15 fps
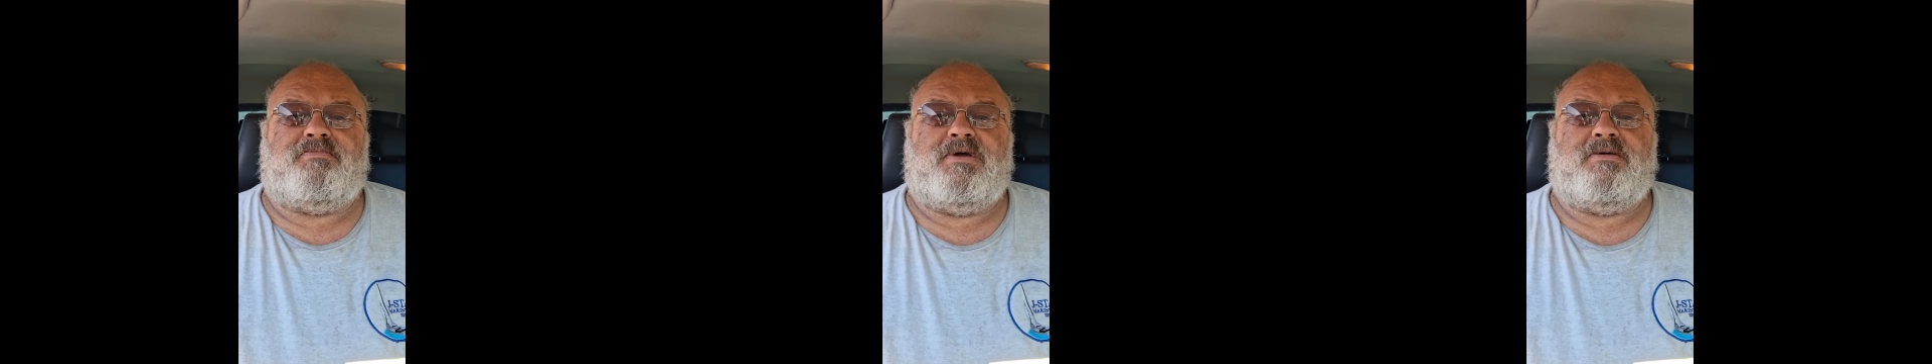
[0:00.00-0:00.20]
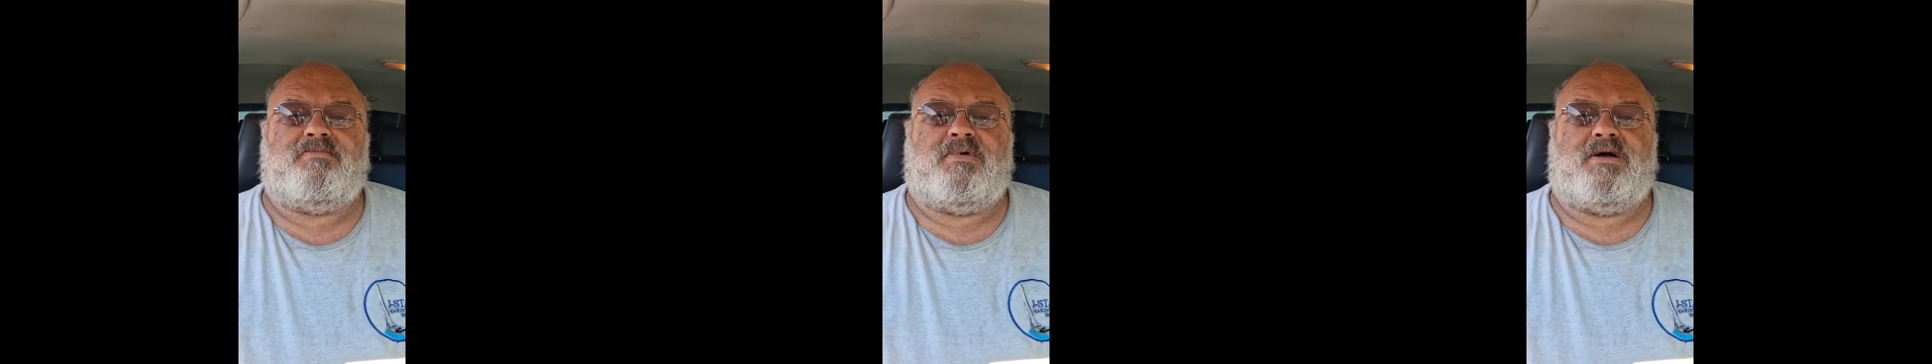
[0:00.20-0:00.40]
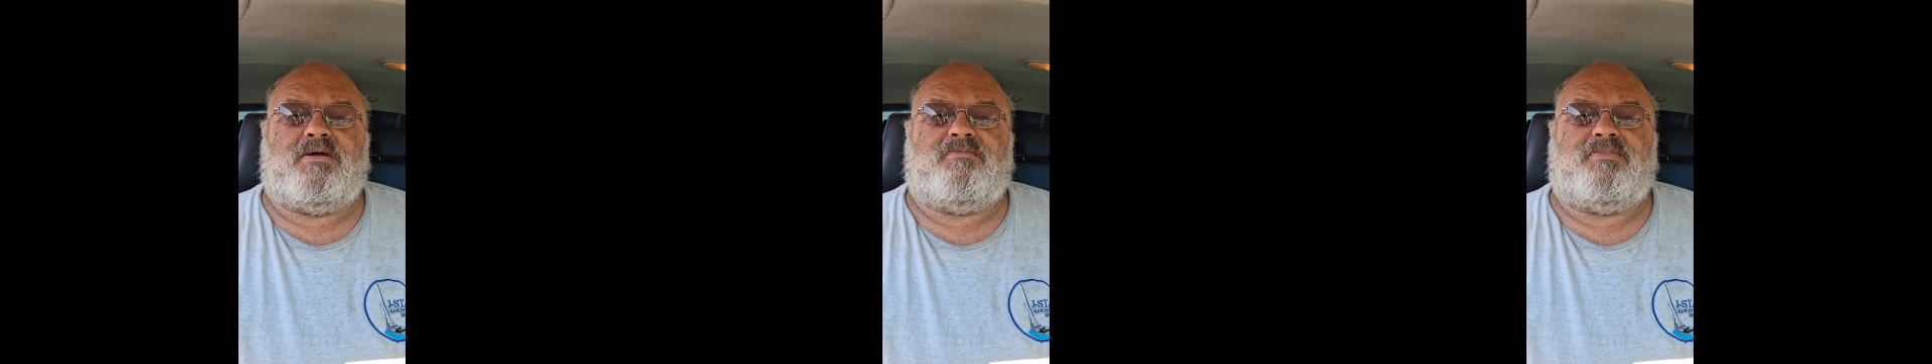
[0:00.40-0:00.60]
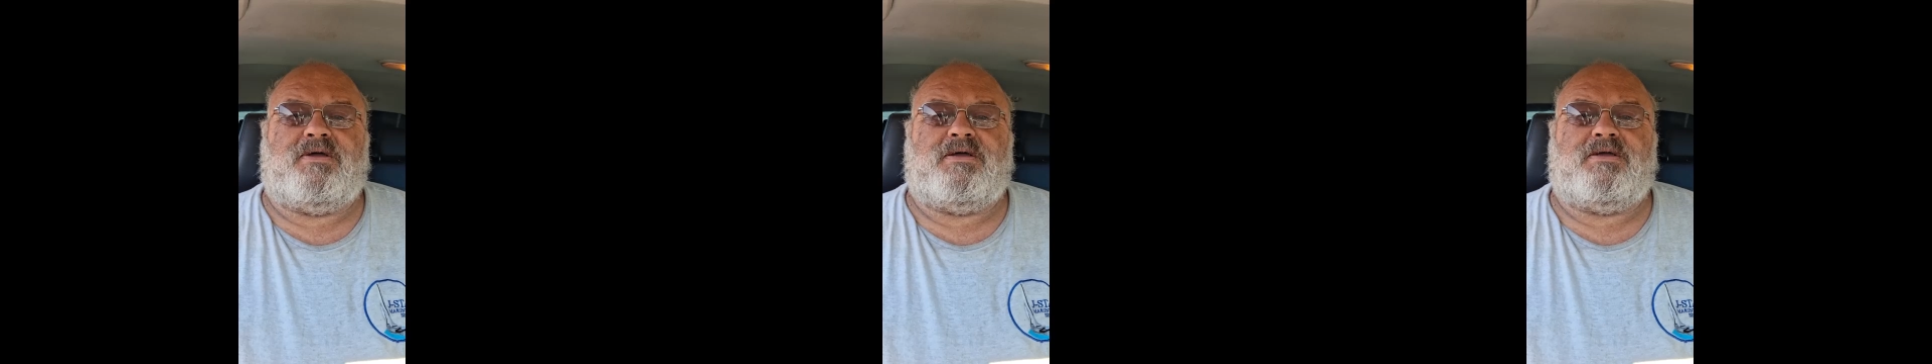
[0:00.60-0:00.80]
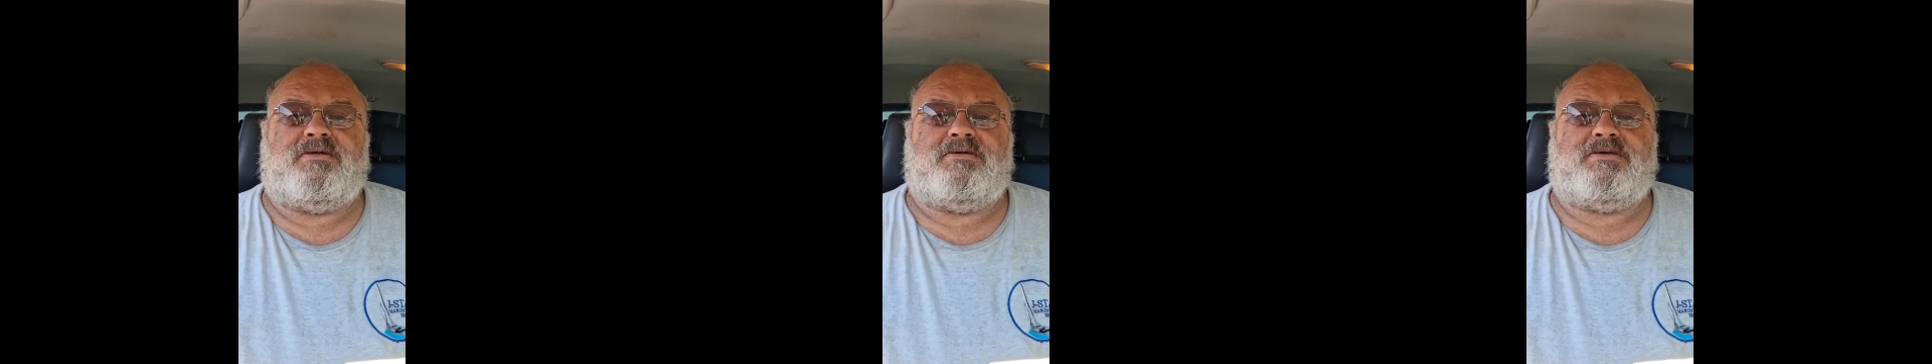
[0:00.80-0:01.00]
bit by
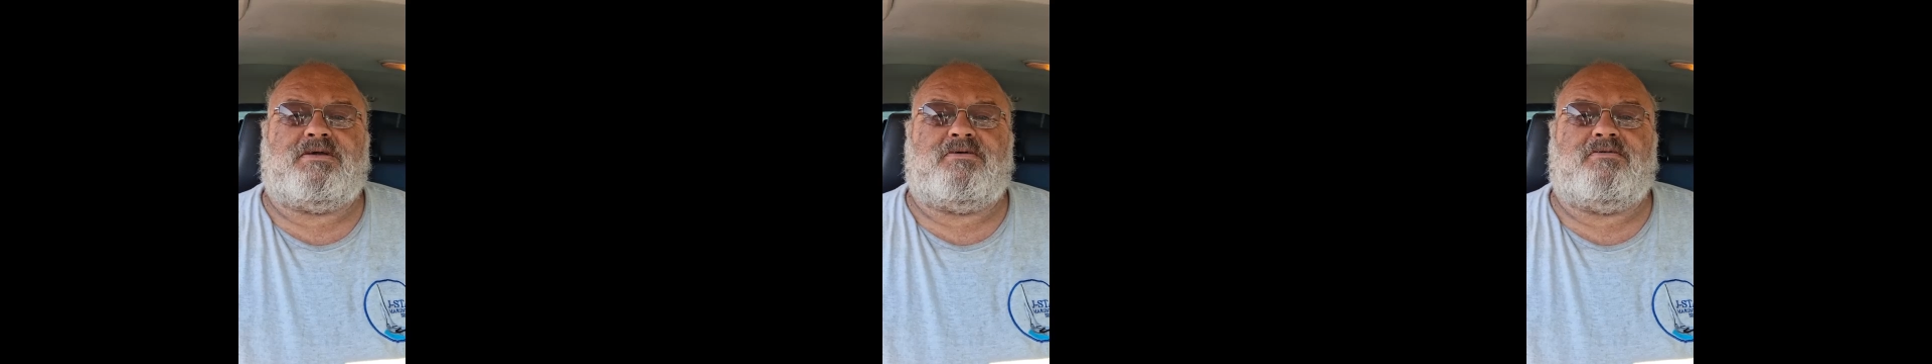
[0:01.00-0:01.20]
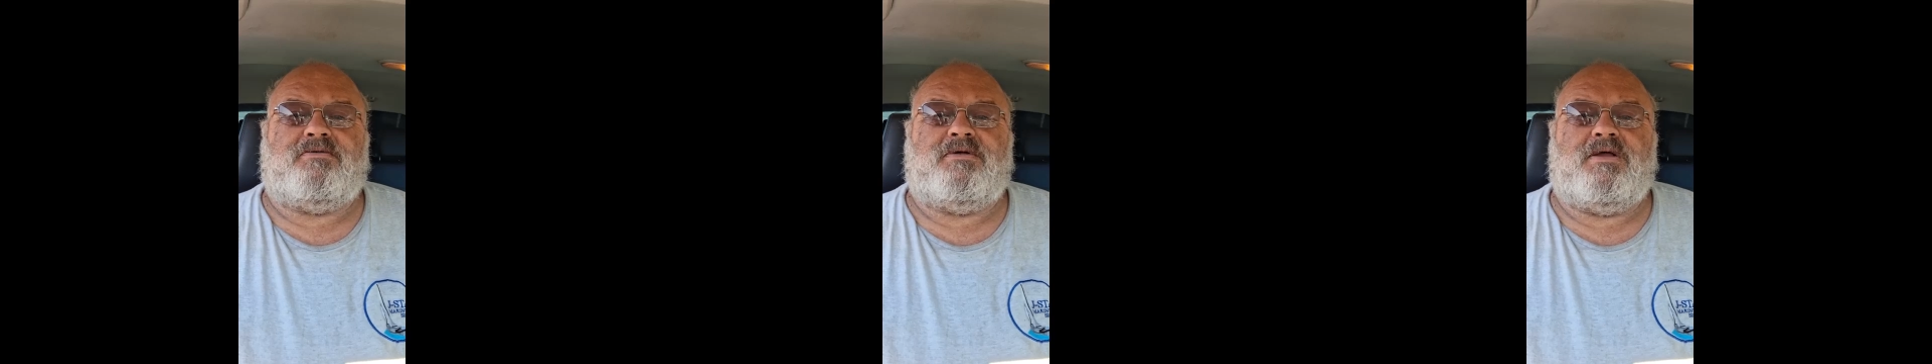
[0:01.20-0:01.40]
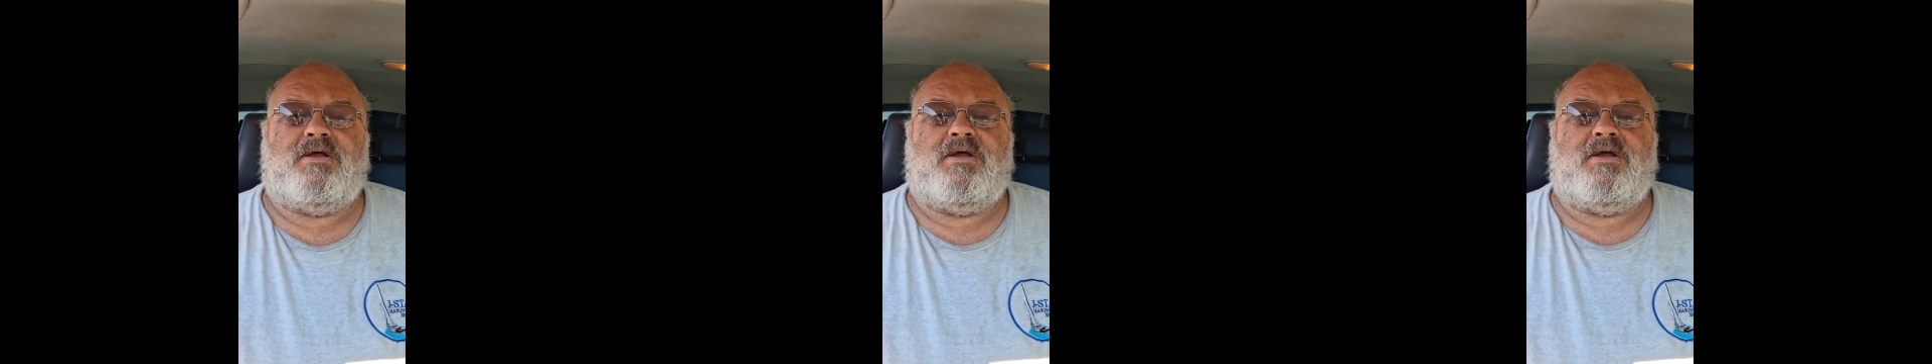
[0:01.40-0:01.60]
bit until